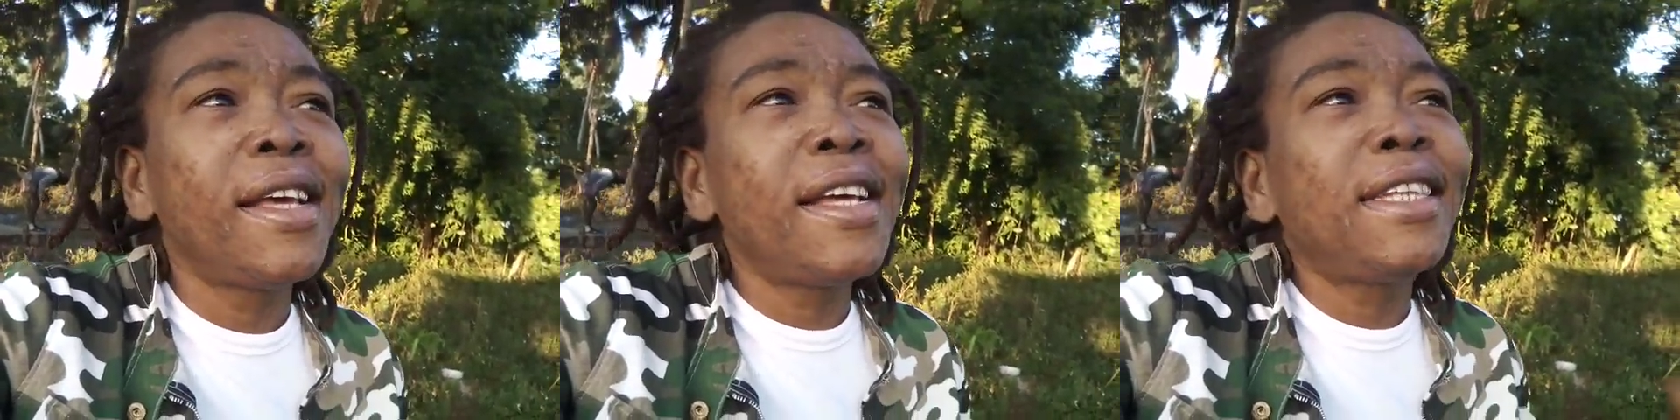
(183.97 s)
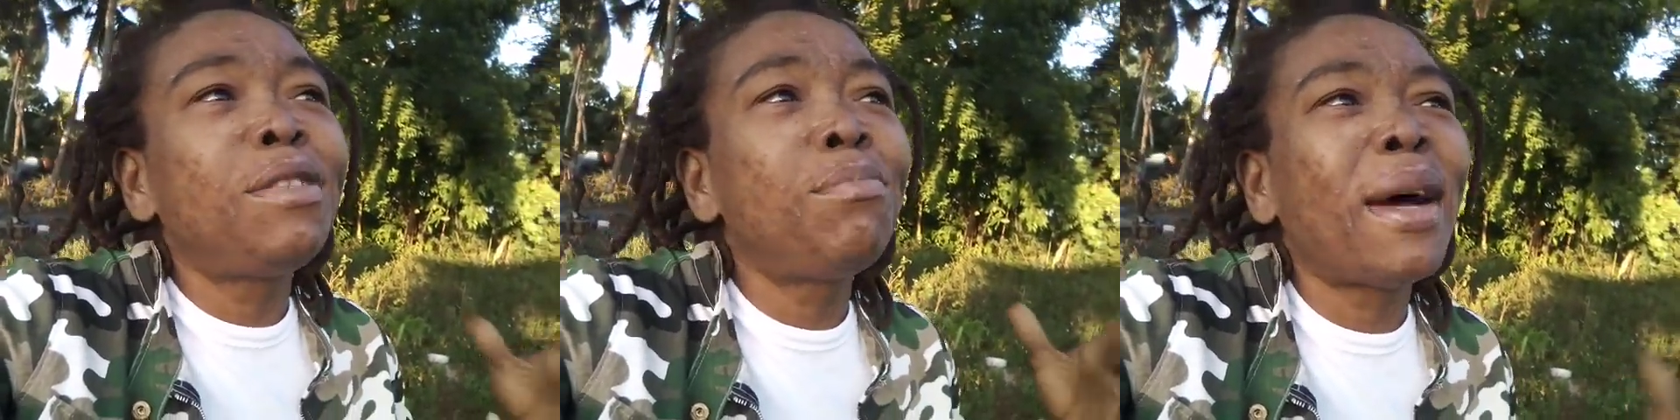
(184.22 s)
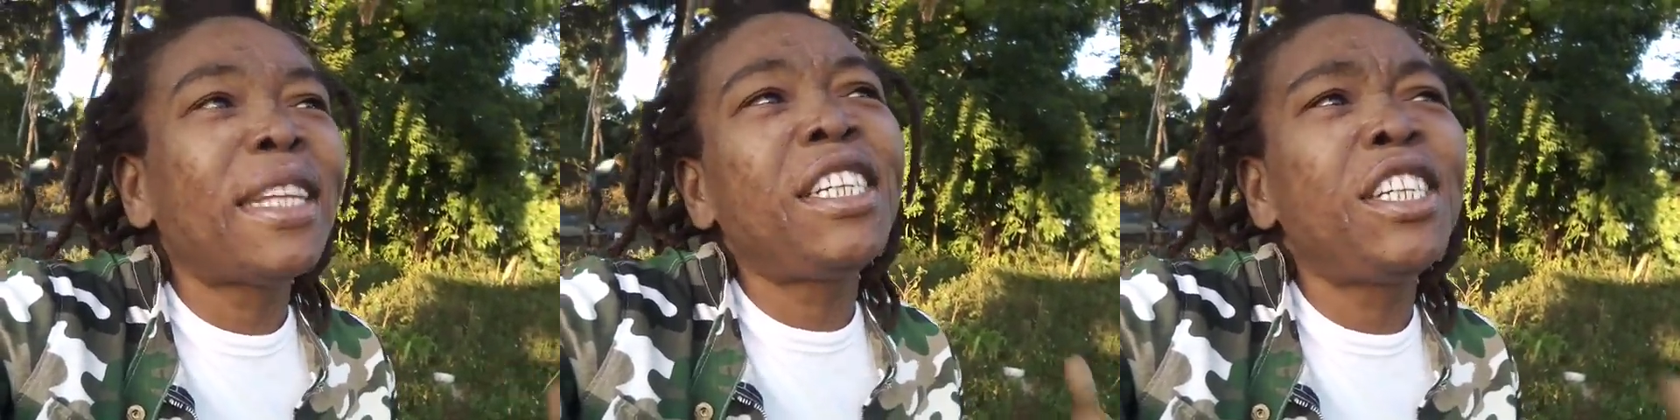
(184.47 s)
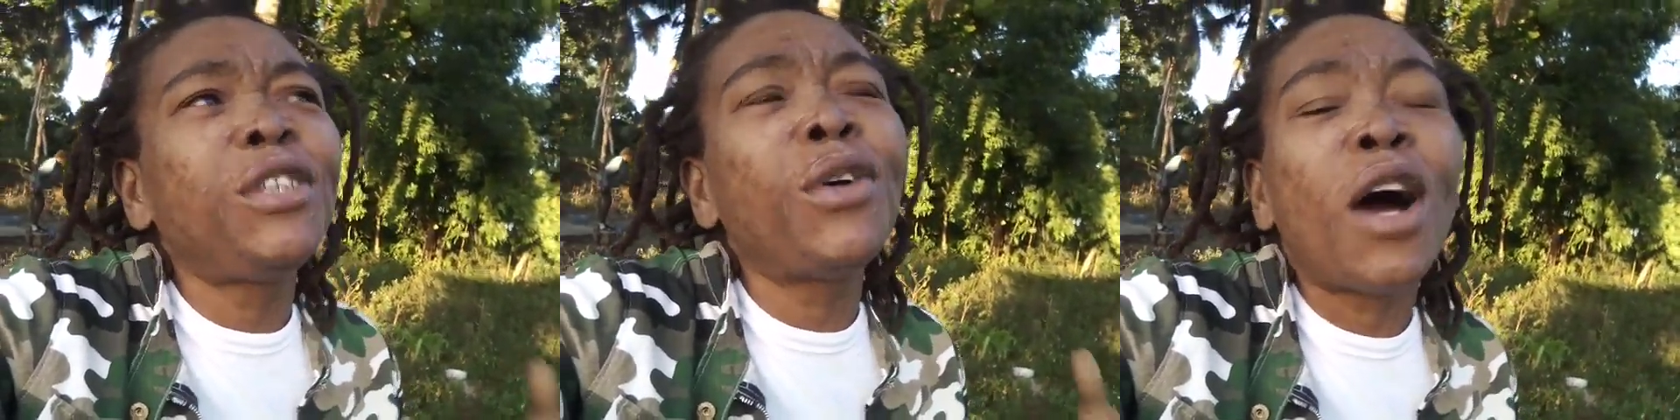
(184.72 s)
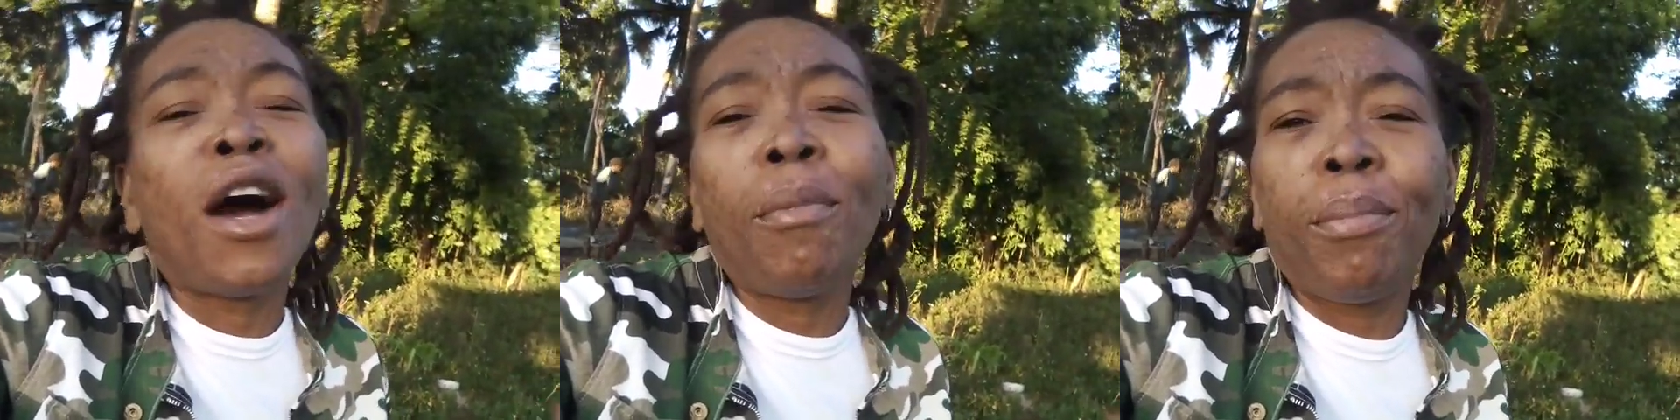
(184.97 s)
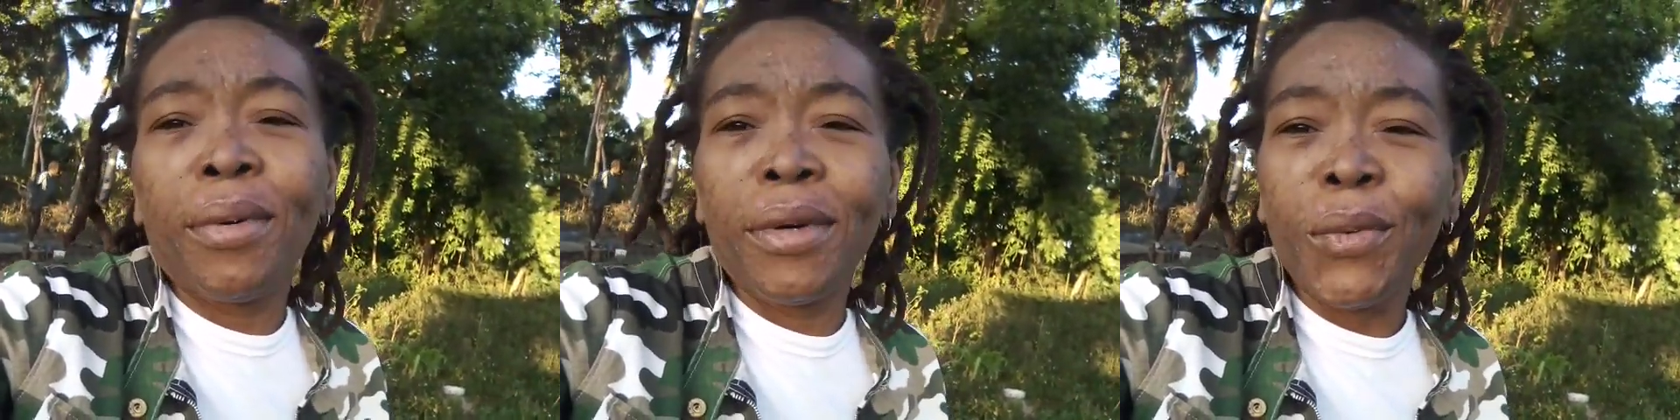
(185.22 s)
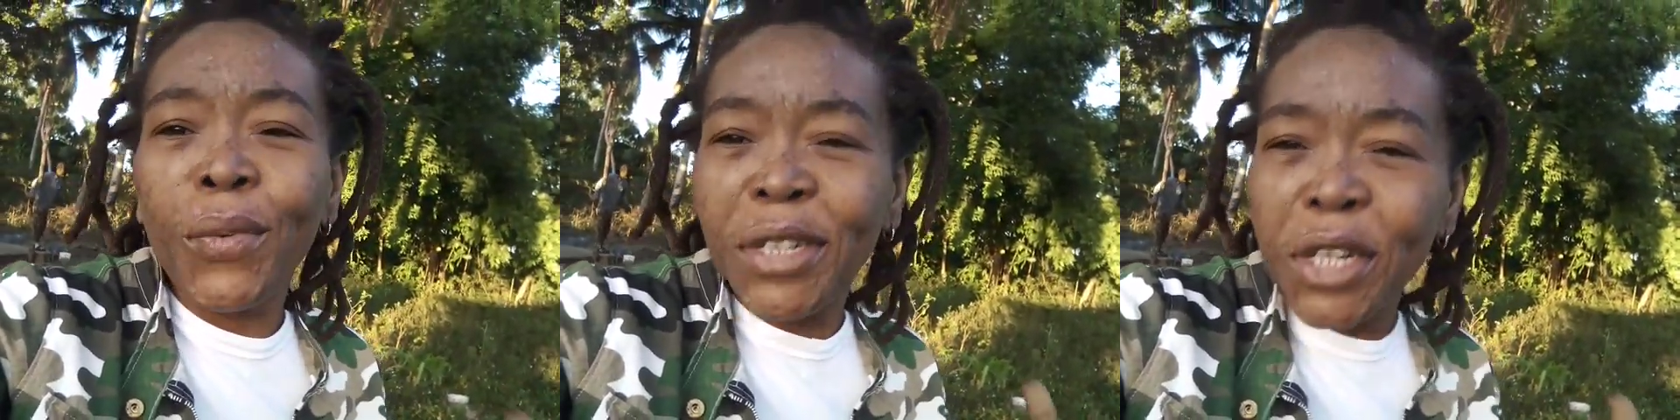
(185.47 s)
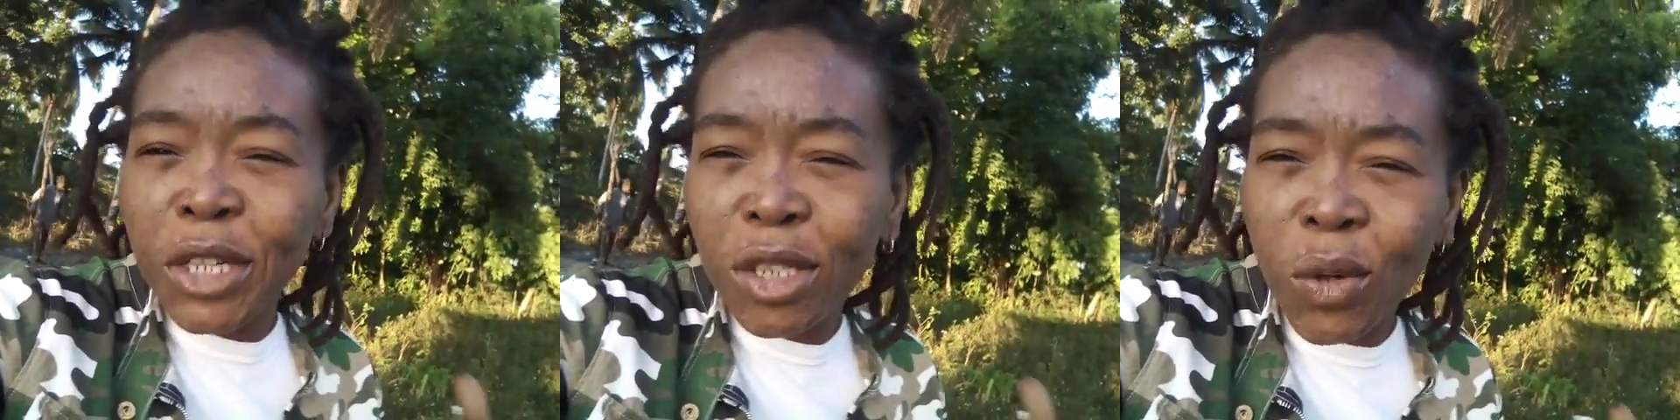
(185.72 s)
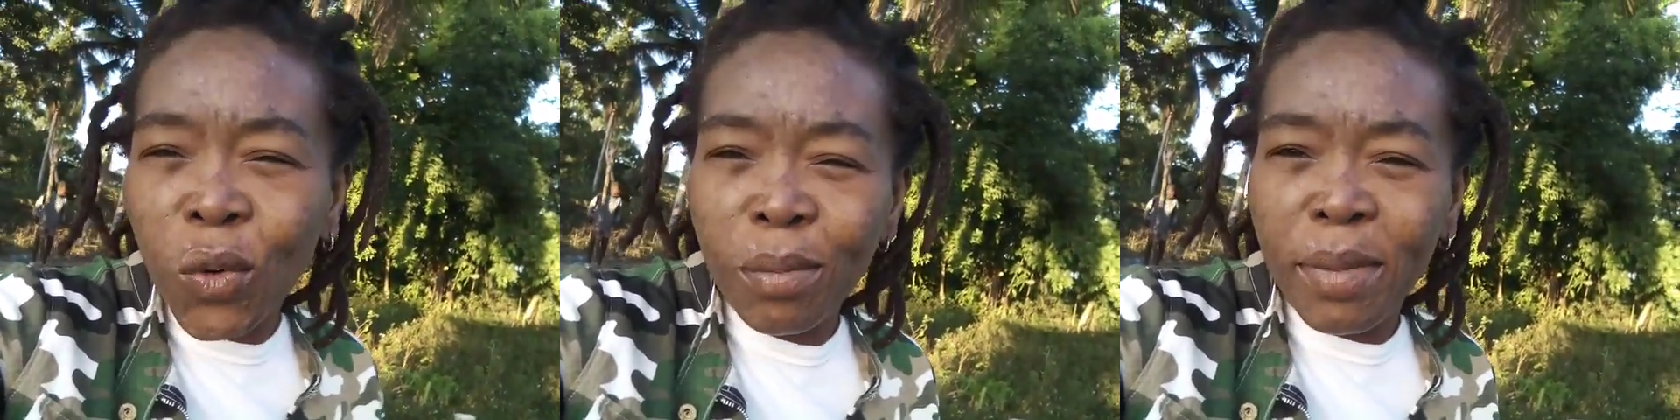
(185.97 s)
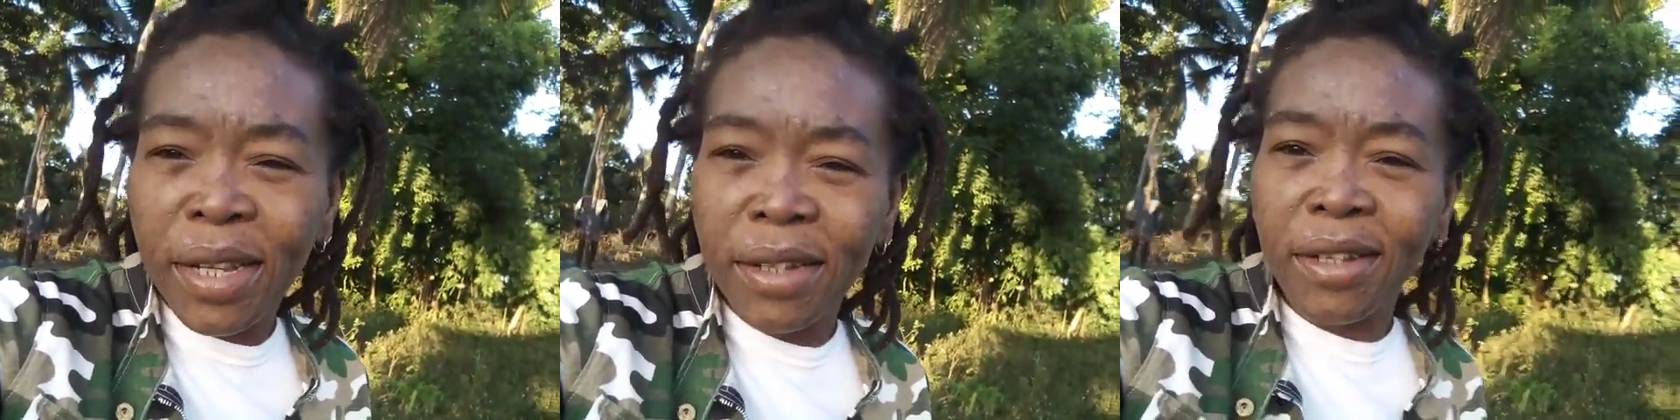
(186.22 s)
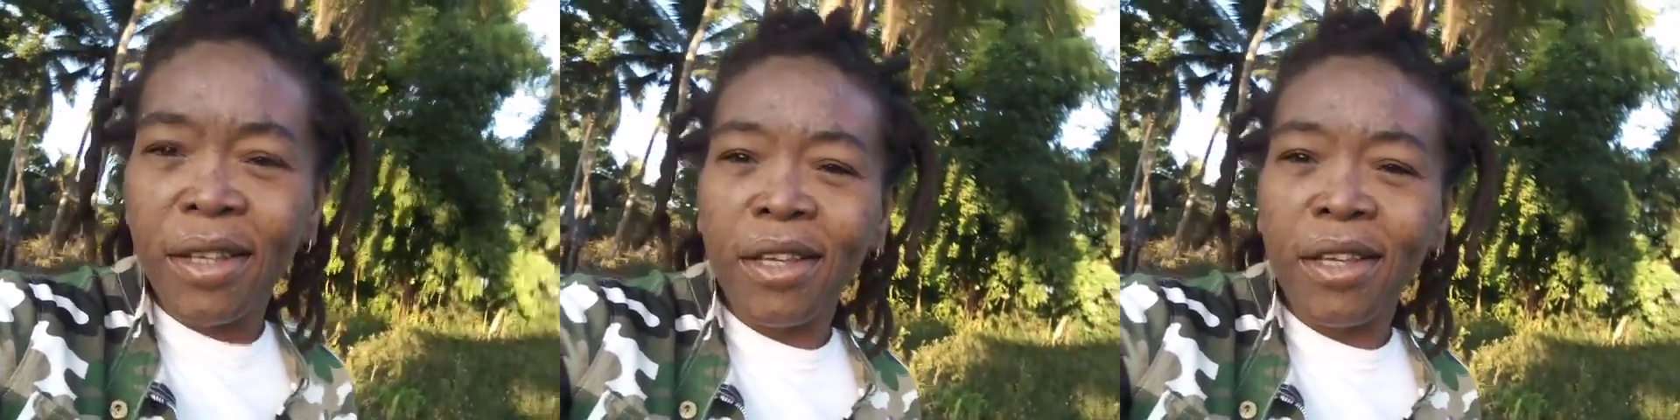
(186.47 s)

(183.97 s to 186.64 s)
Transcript: is matching you up with your soulmate,